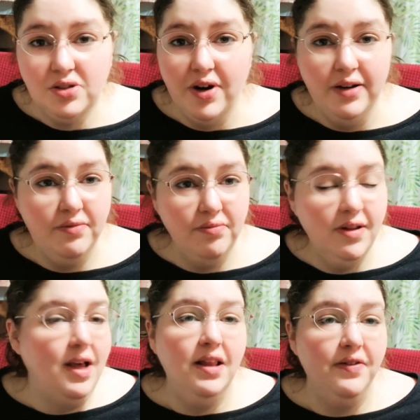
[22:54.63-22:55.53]
It's great.
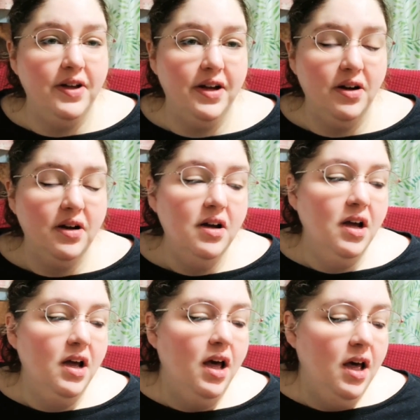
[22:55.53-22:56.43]
I love it here.
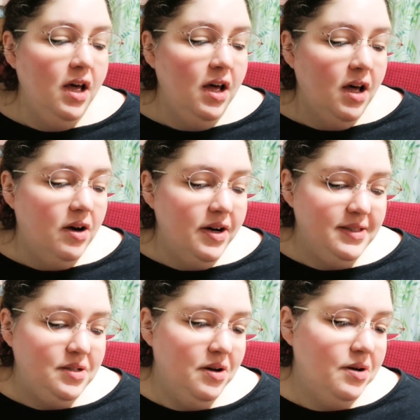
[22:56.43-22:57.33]
All
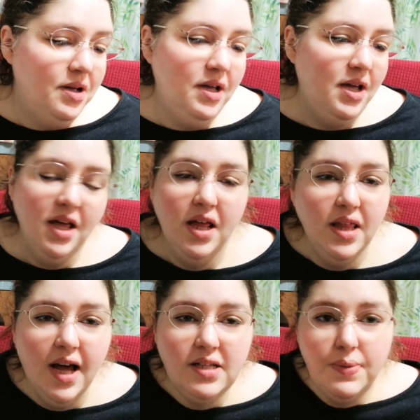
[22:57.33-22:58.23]
right, so
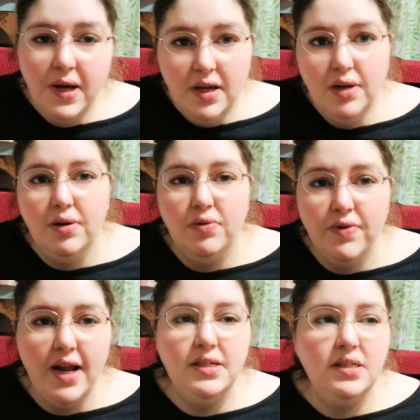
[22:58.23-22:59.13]
that's my
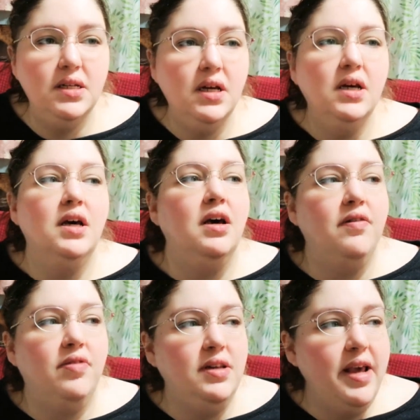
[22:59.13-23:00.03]
rant
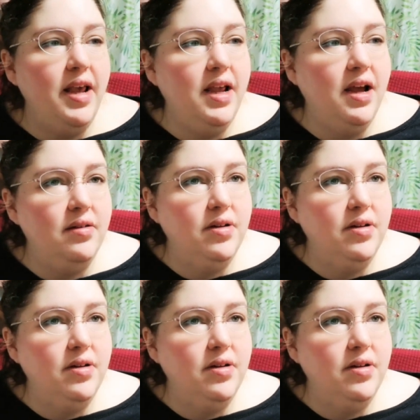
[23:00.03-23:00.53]
of the day.